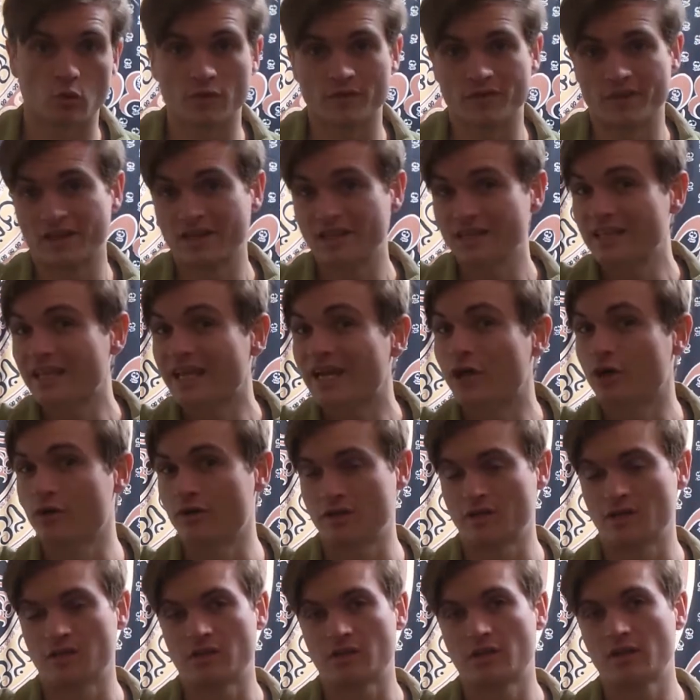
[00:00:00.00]
or the
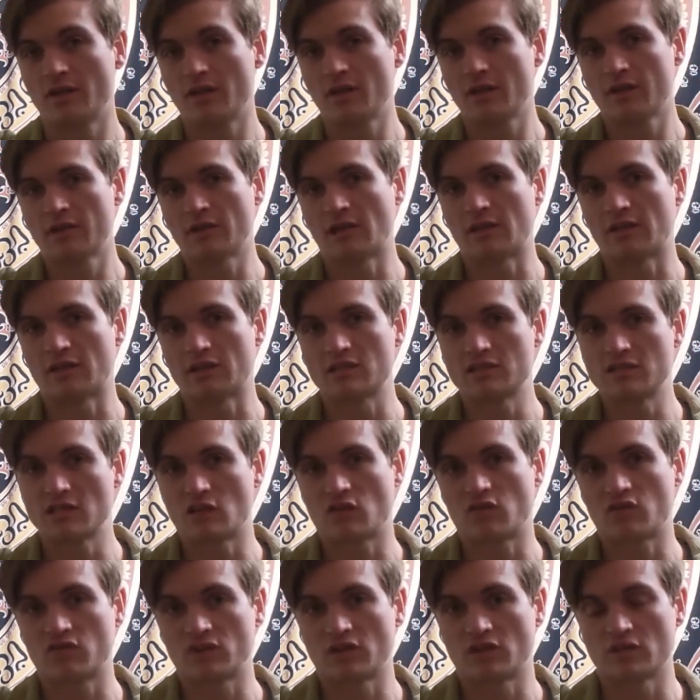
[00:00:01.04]
clarity that the
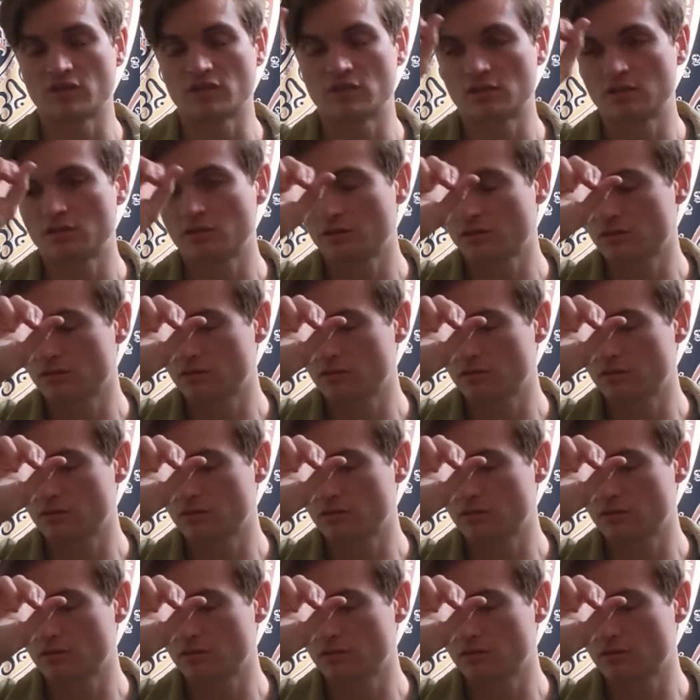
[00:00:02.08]
self does.